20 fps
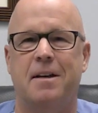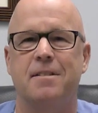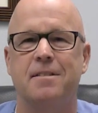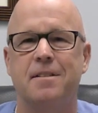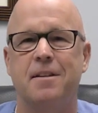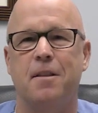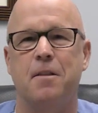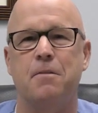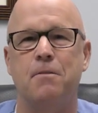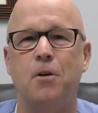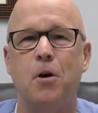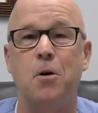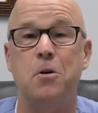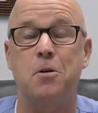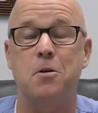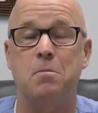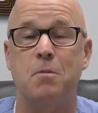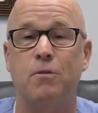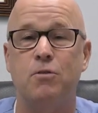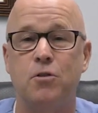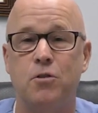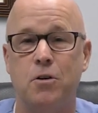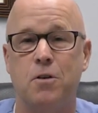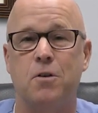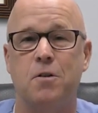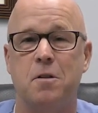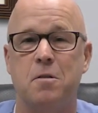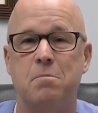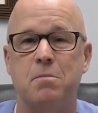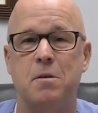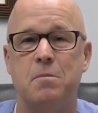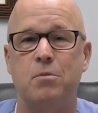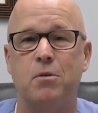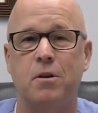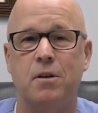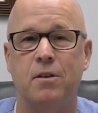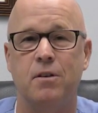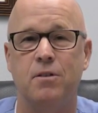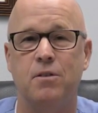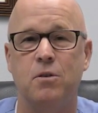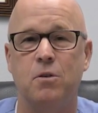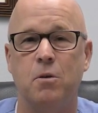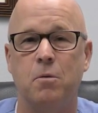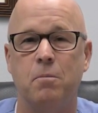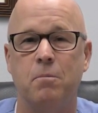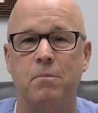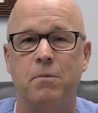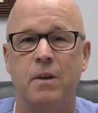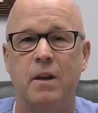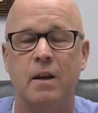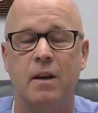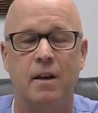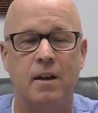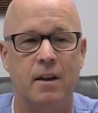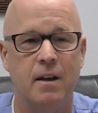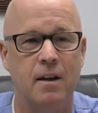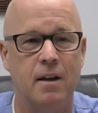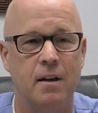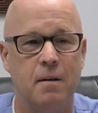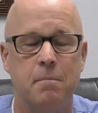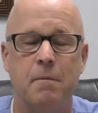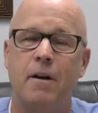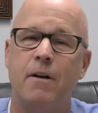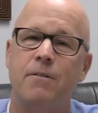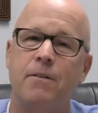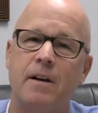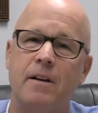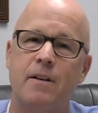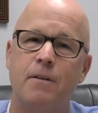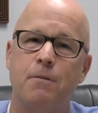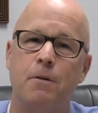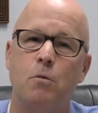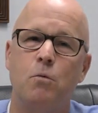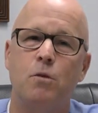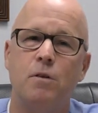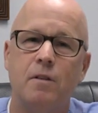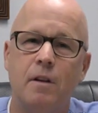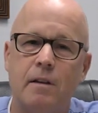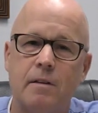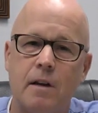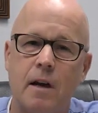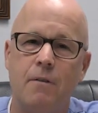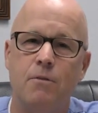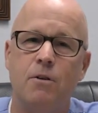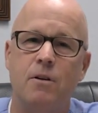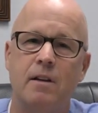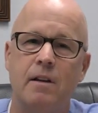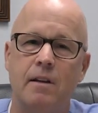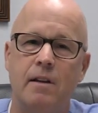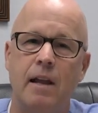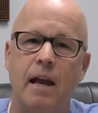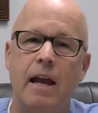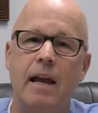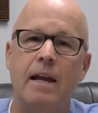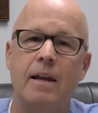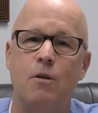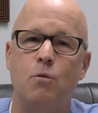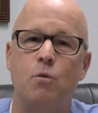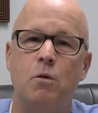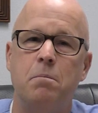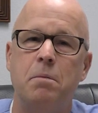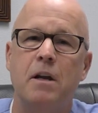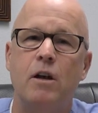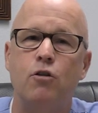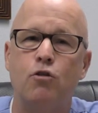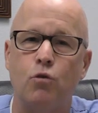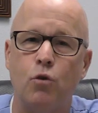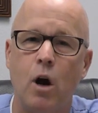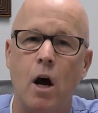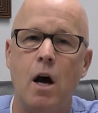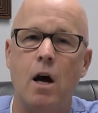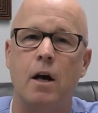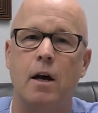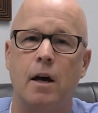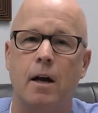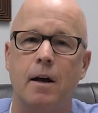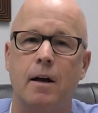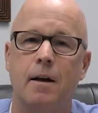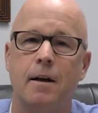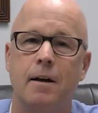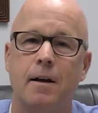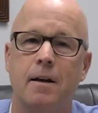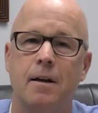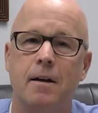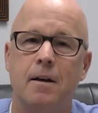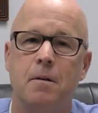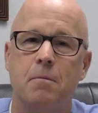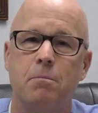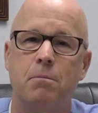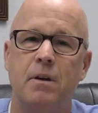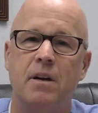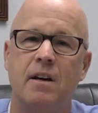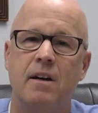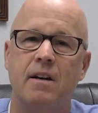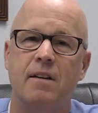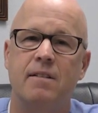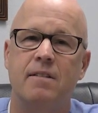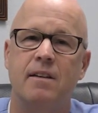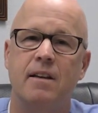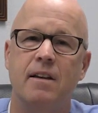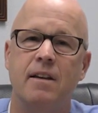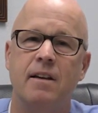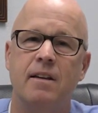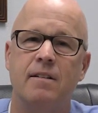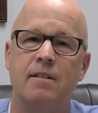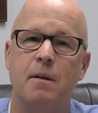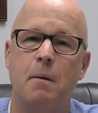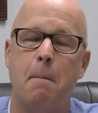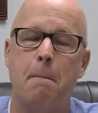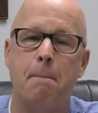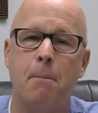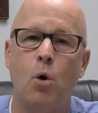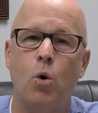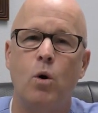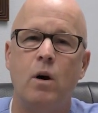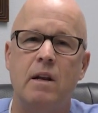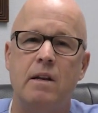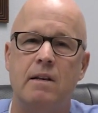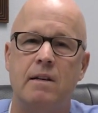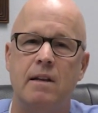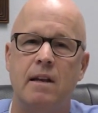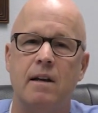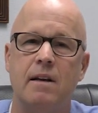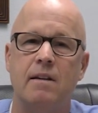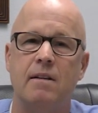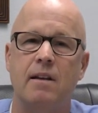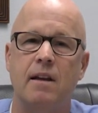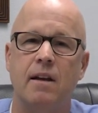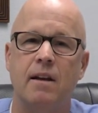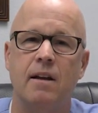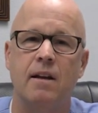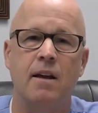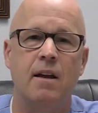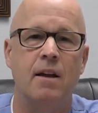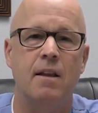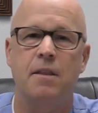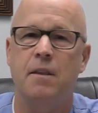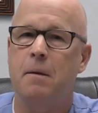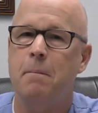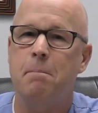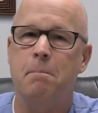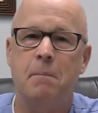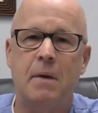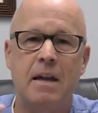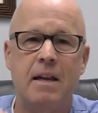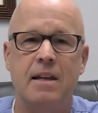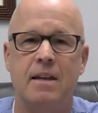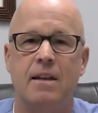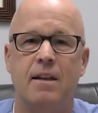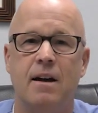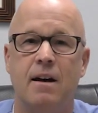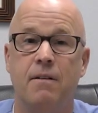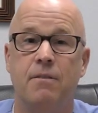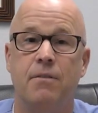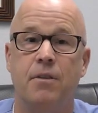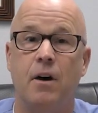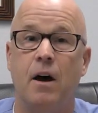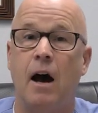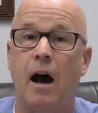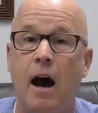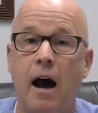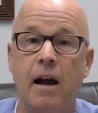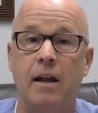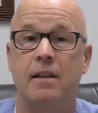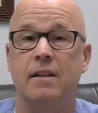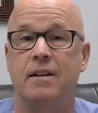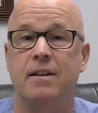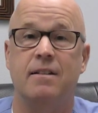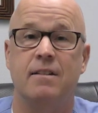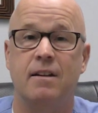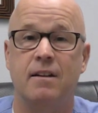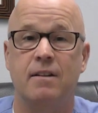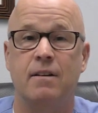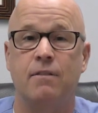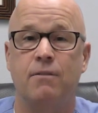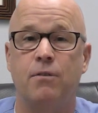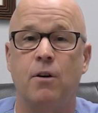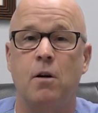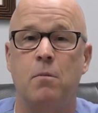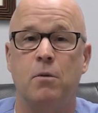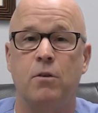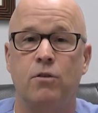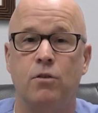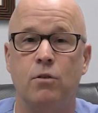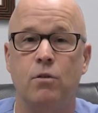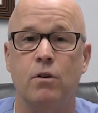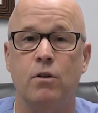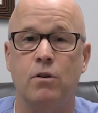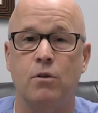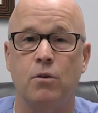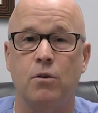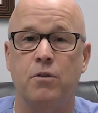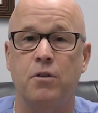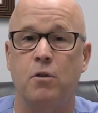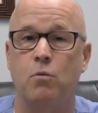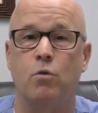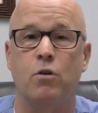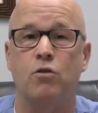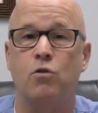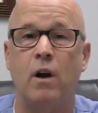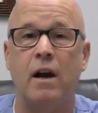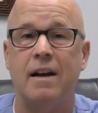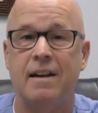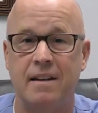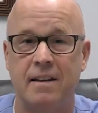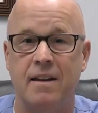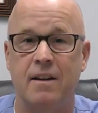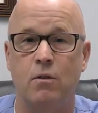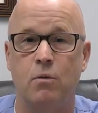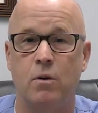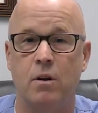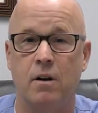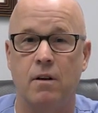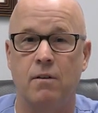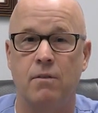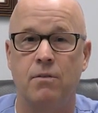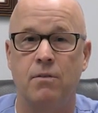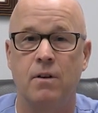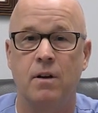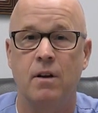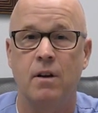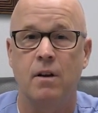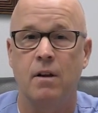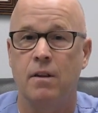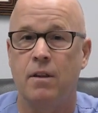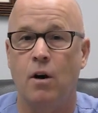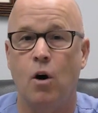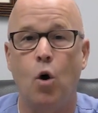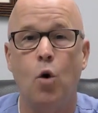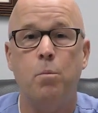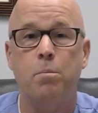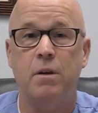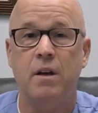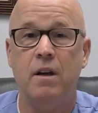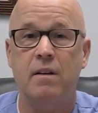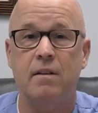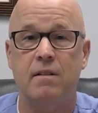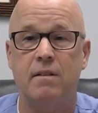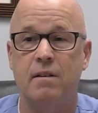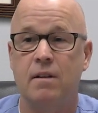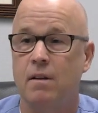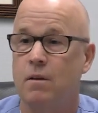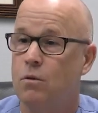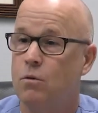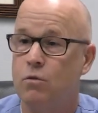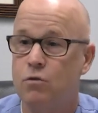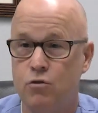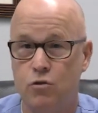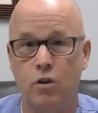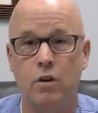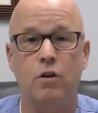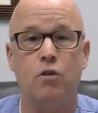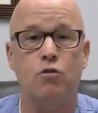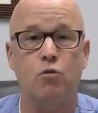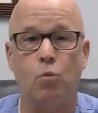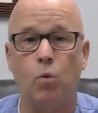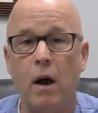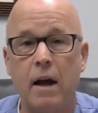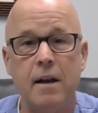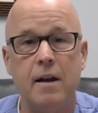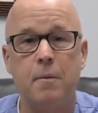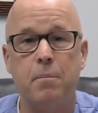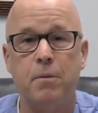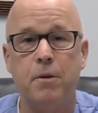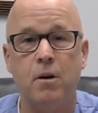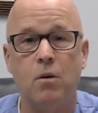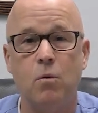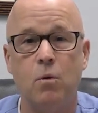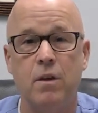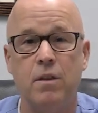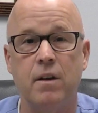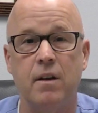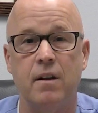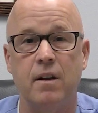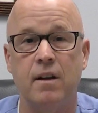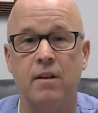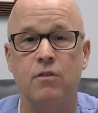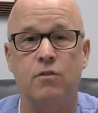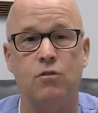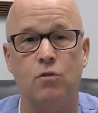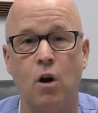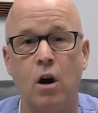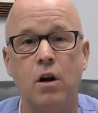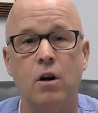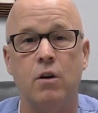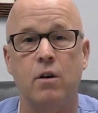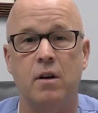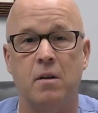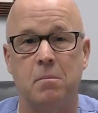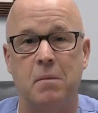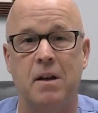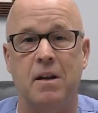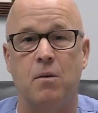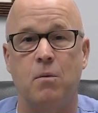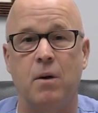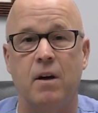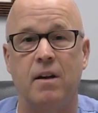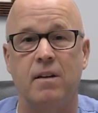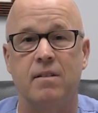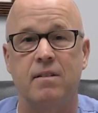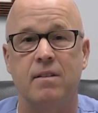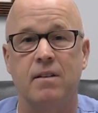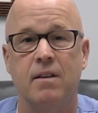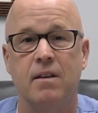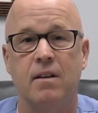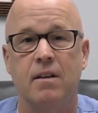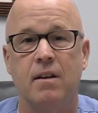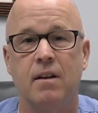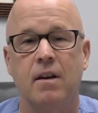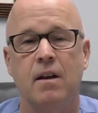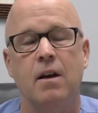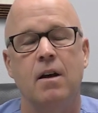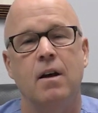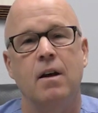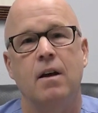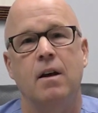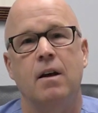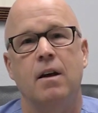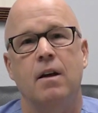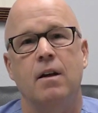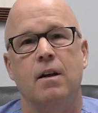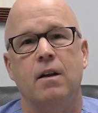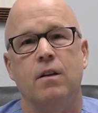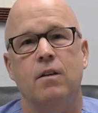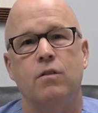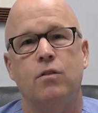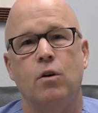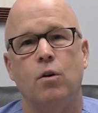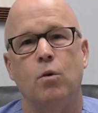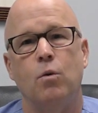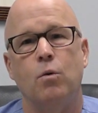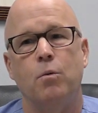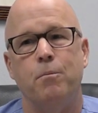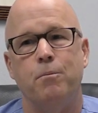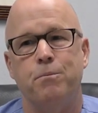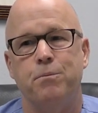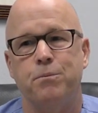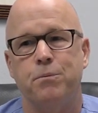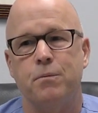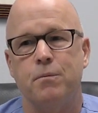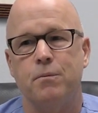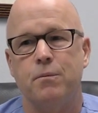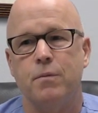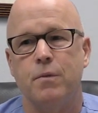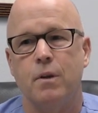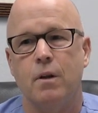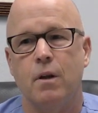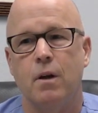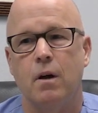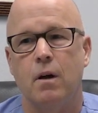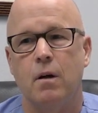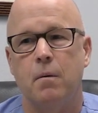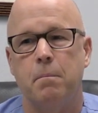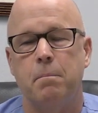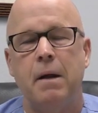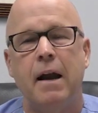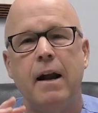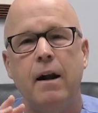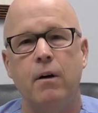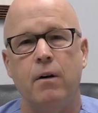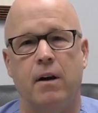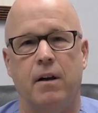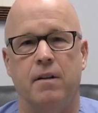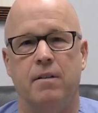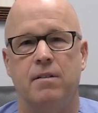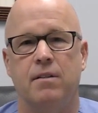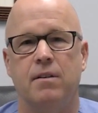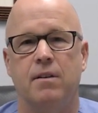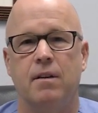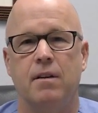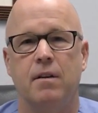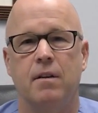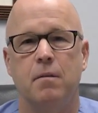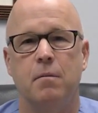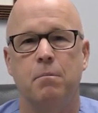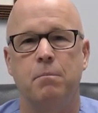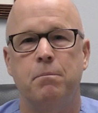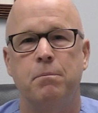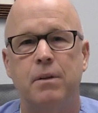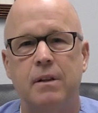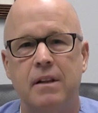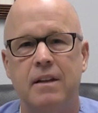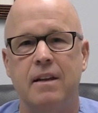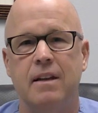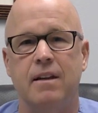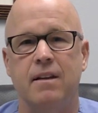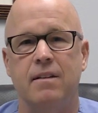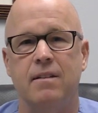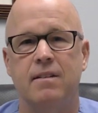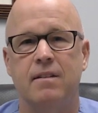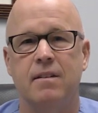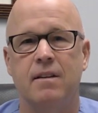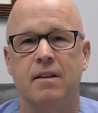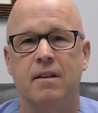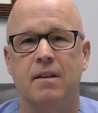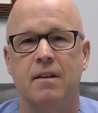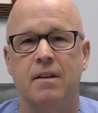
as to the volume of sugar that people consume. Matter of fact, if it was discovered today, it would be a drug because it's more addicting than many of the highly addictive pharmaceuticals that we're trying to get rid of. The opiates, well, sugar's right up there with it and stronger in many ways. So, parents, please